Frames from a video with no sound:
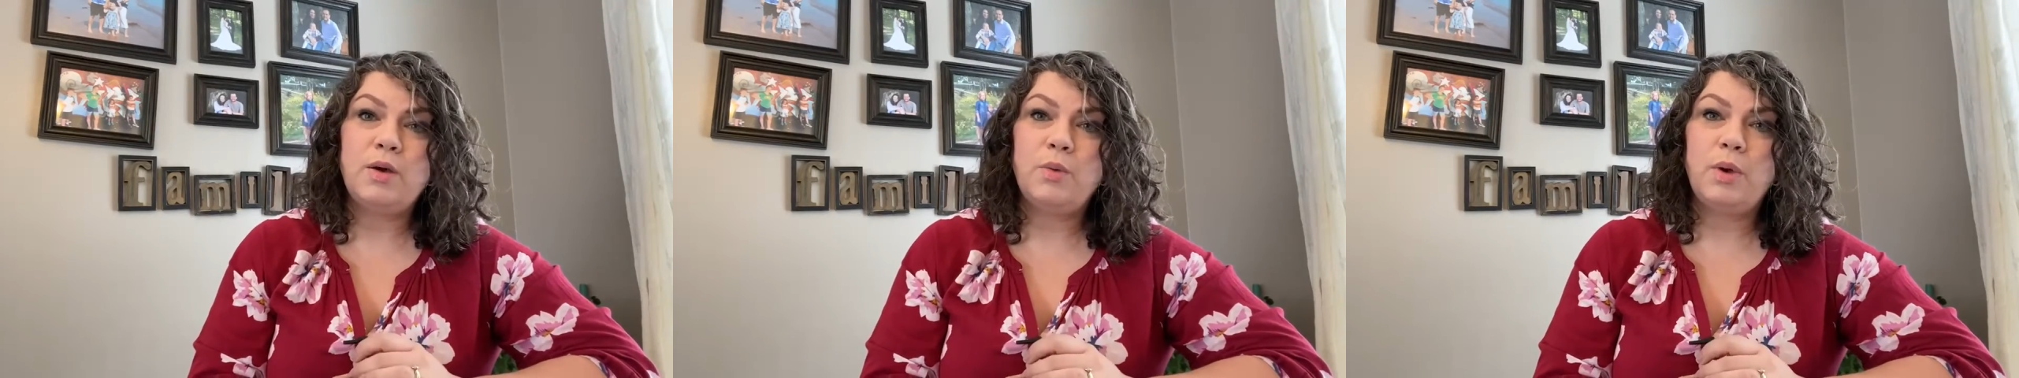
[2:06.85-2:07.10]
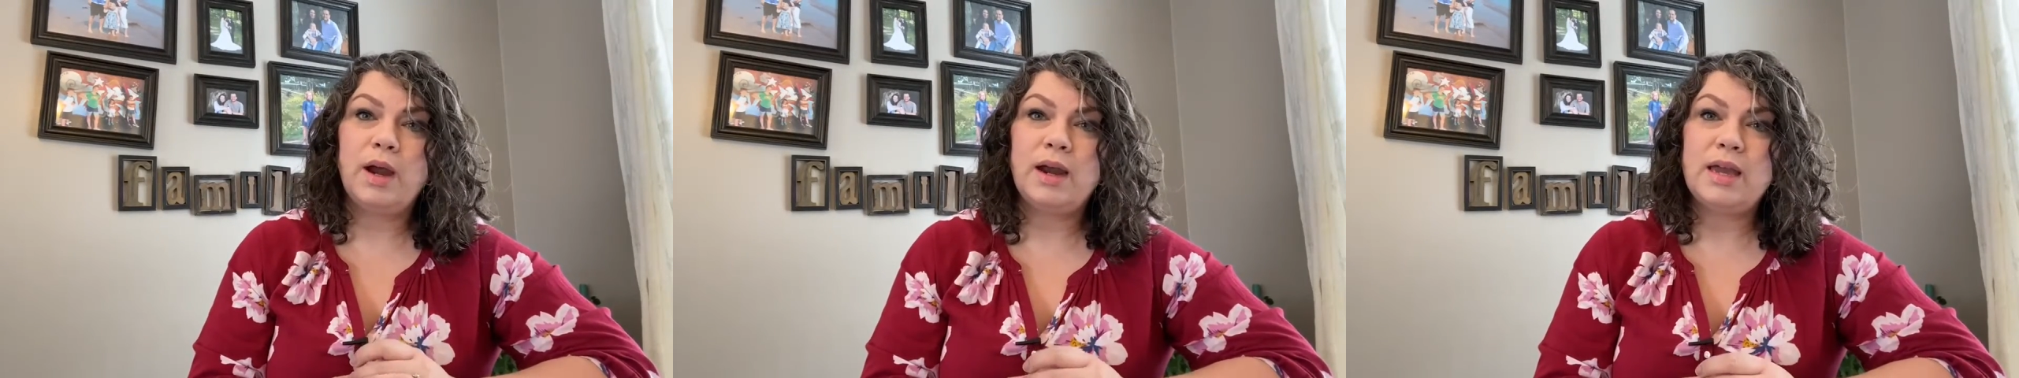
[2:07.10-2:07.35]

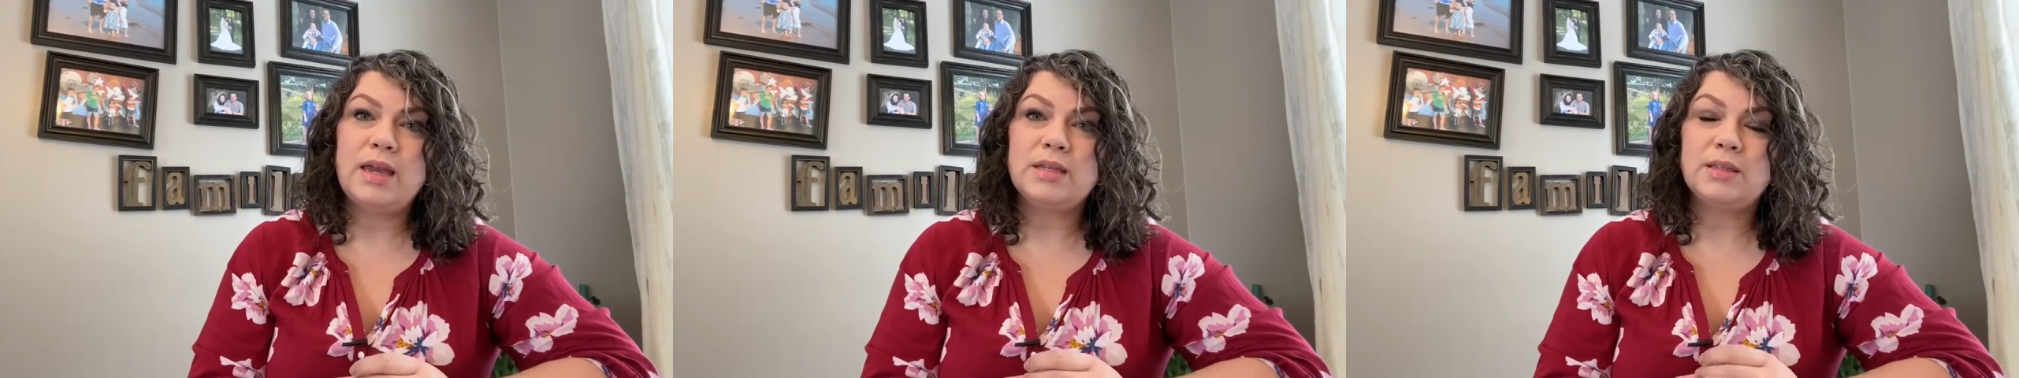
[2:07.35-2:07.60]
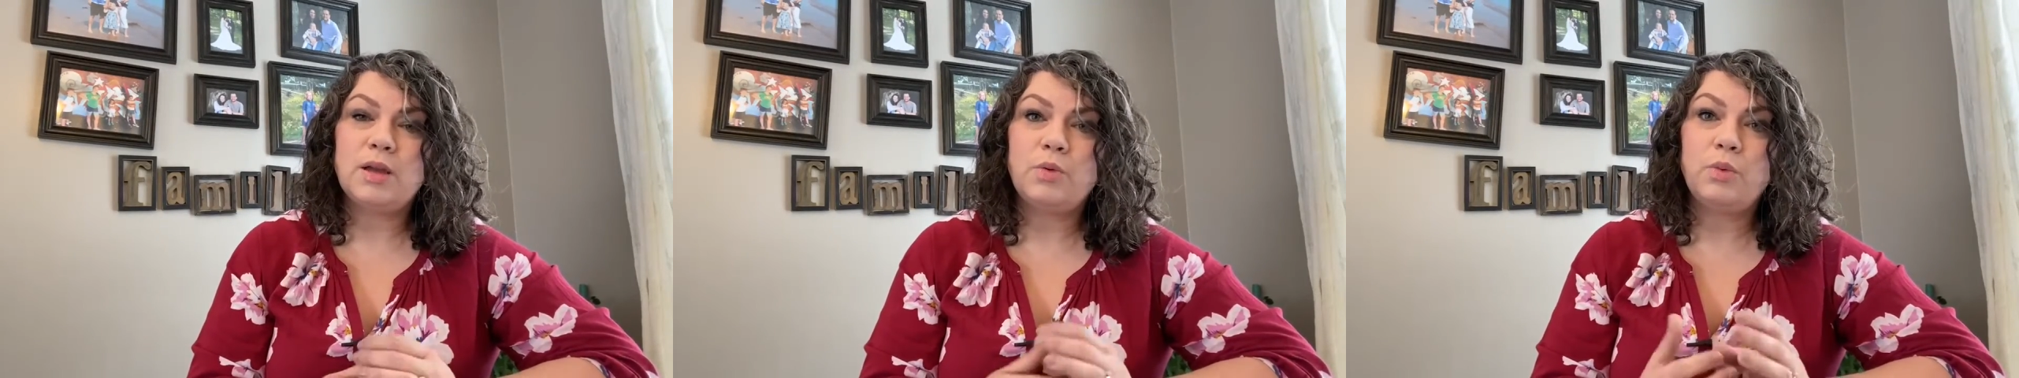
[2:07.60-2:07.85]
where
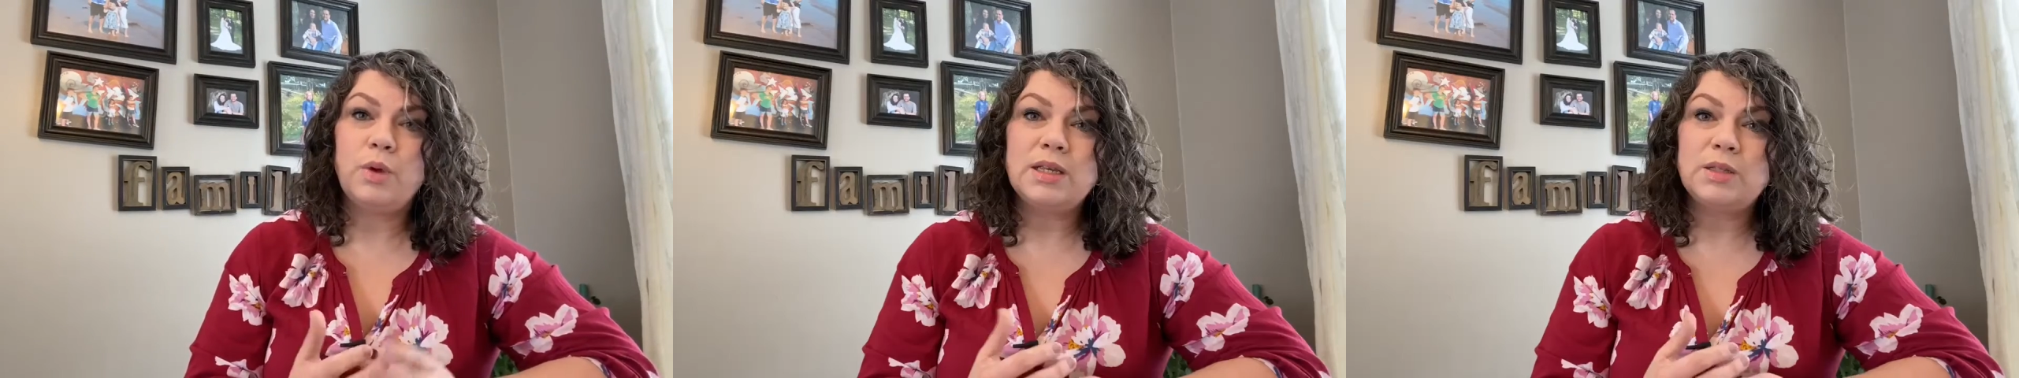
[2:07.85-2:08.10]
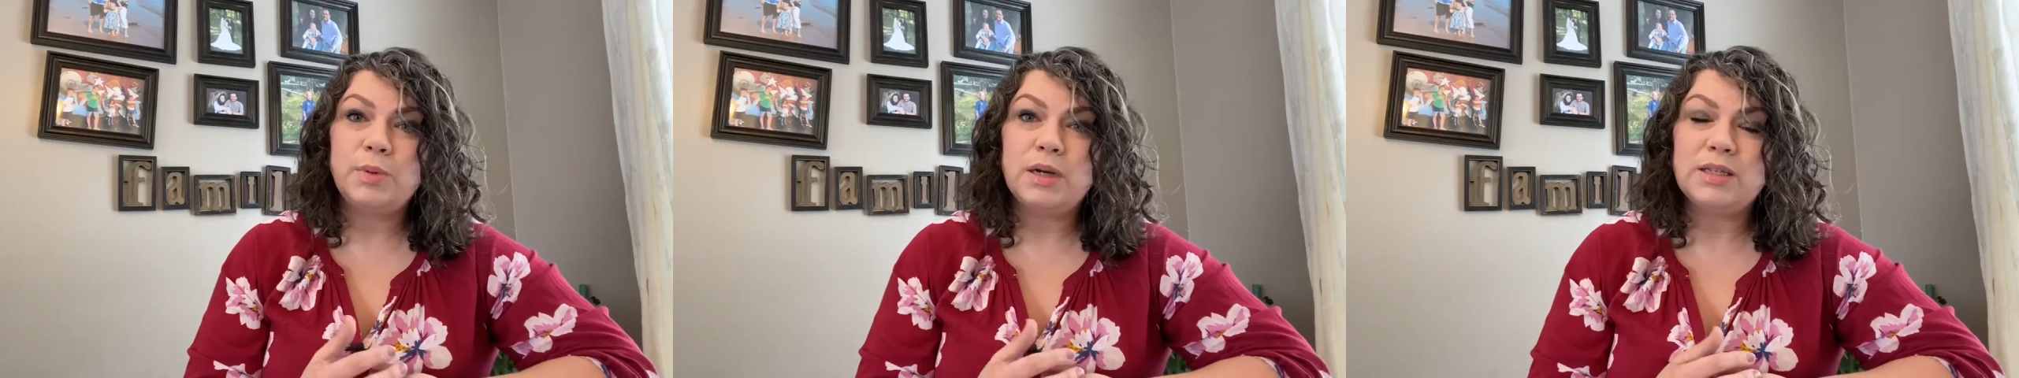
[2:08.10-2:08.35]
he's
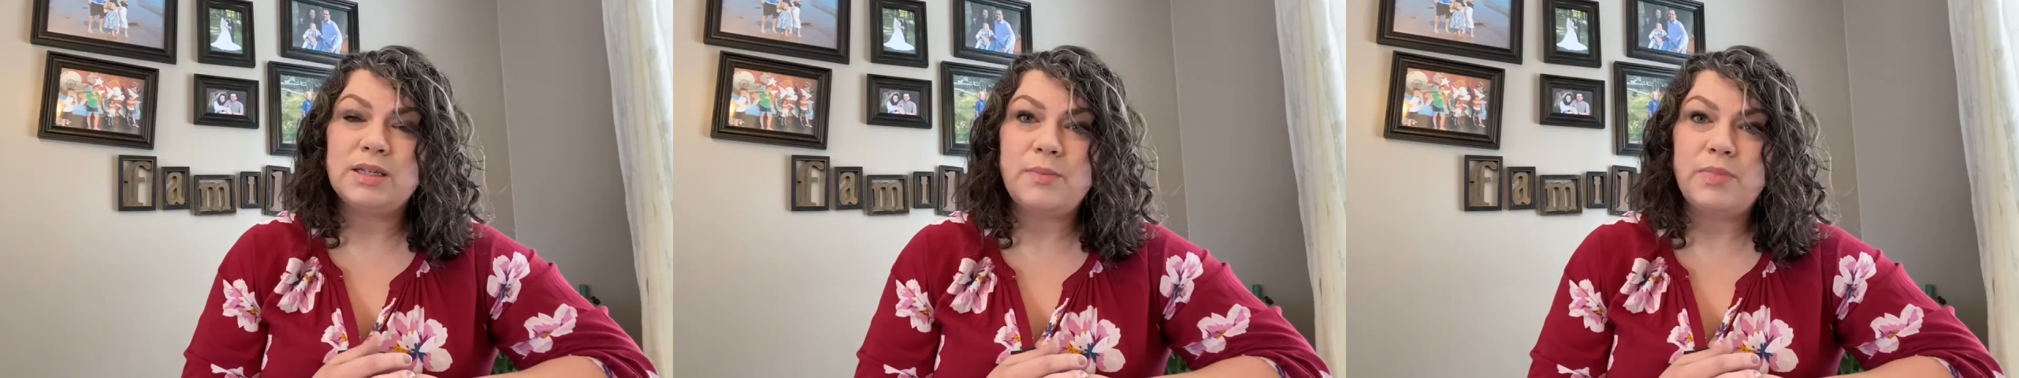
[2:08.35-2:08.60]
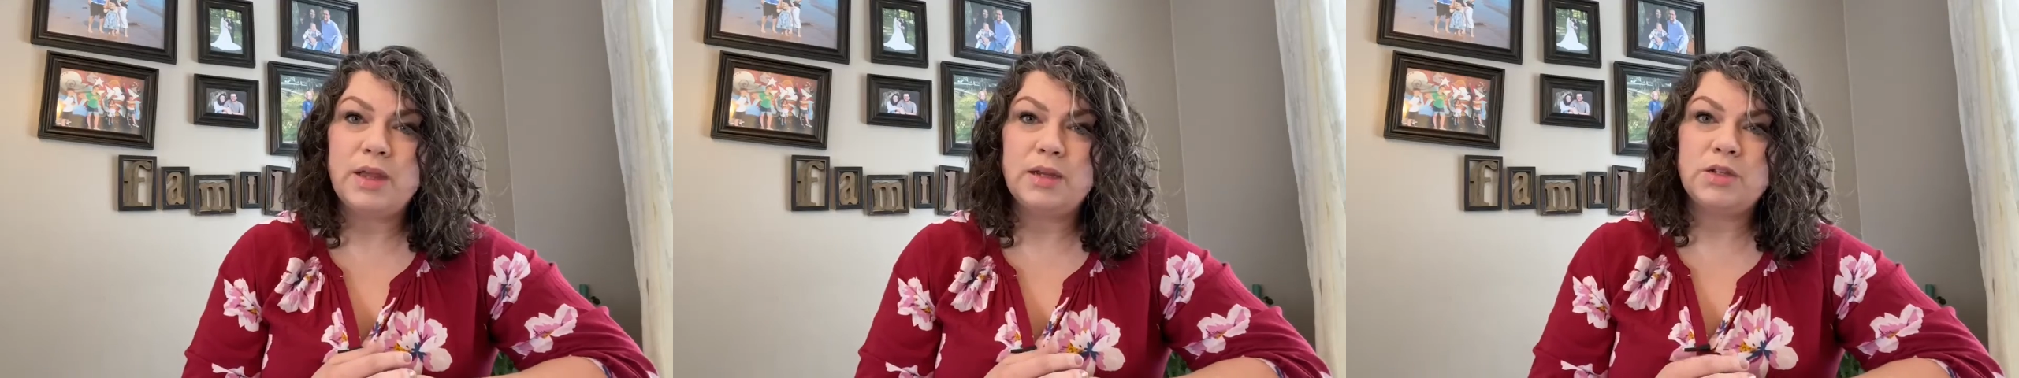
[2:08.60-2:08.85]
whispered
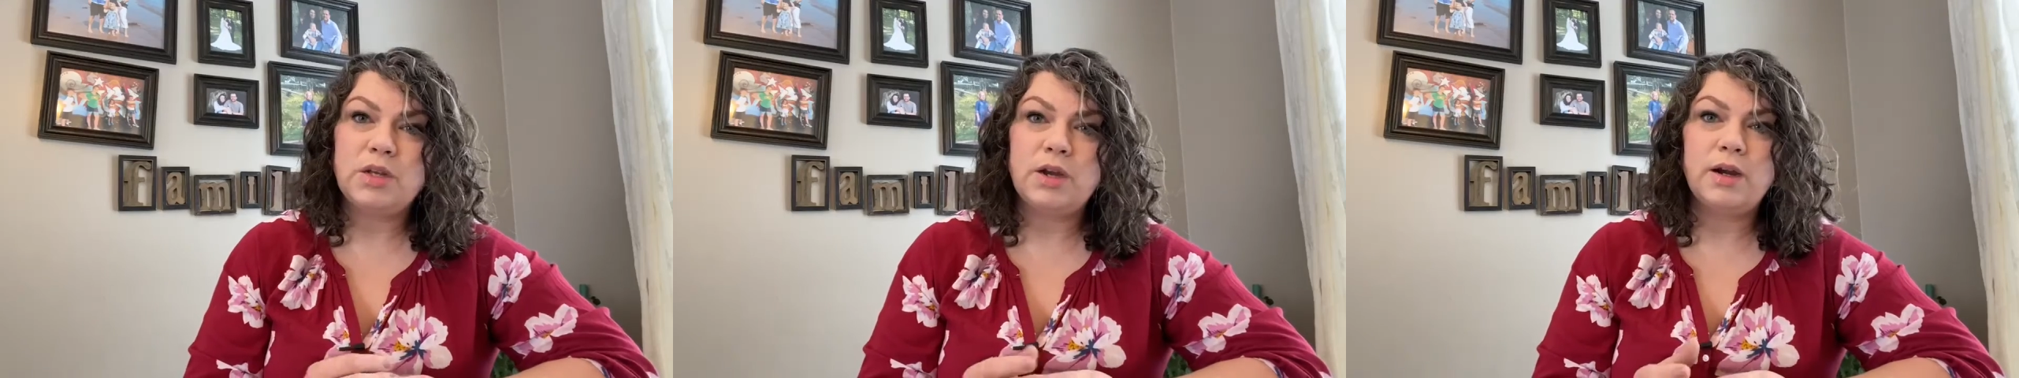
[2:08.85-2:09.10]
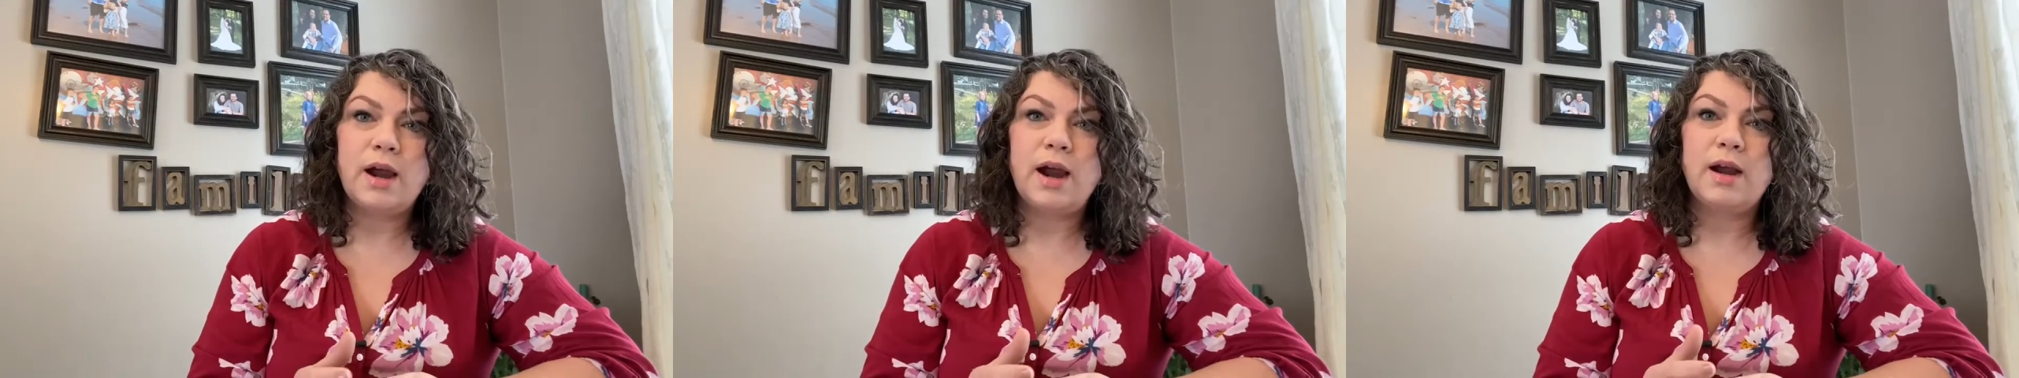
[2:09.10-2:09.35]
something to
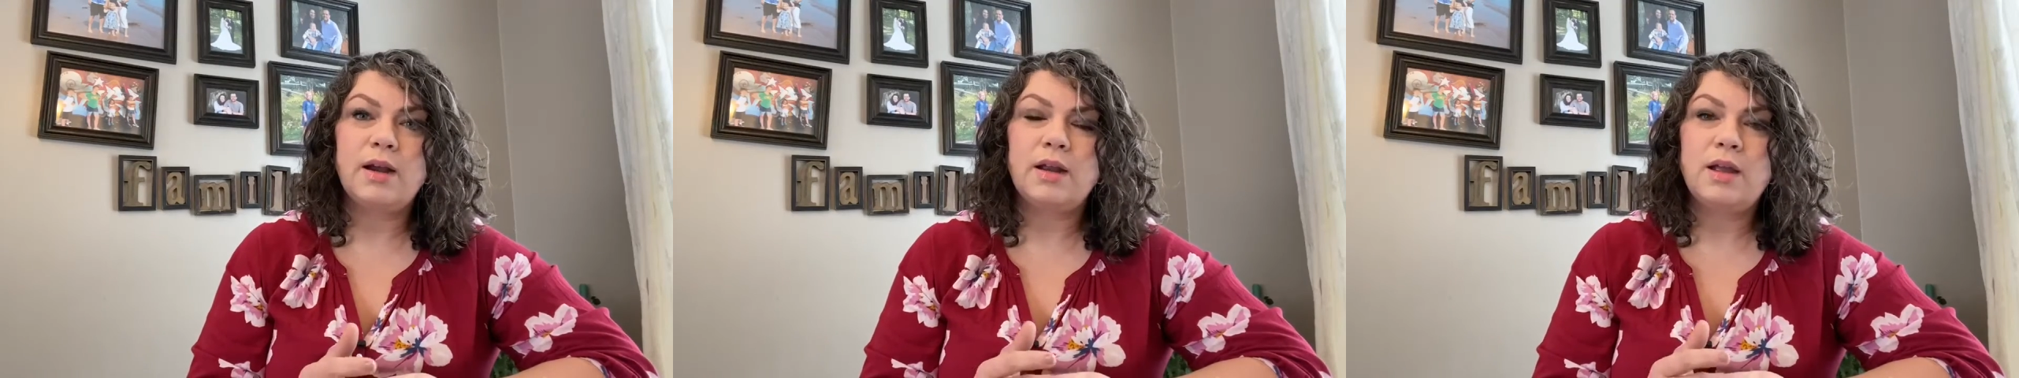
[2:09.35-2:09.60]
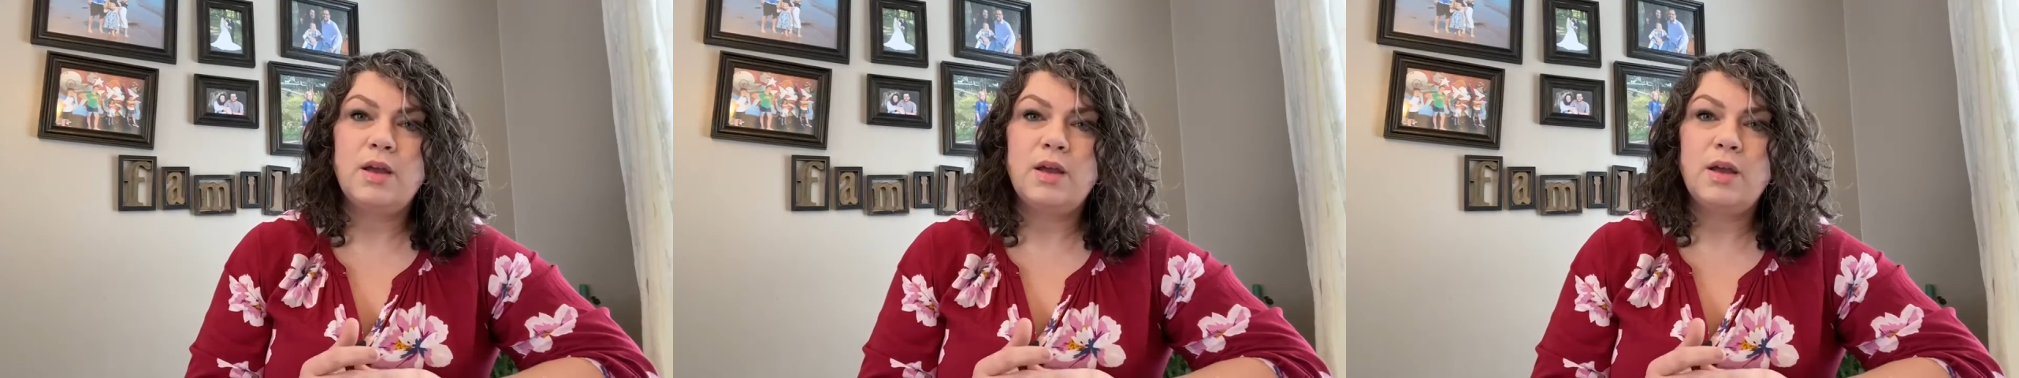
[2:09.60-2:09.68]
your heart,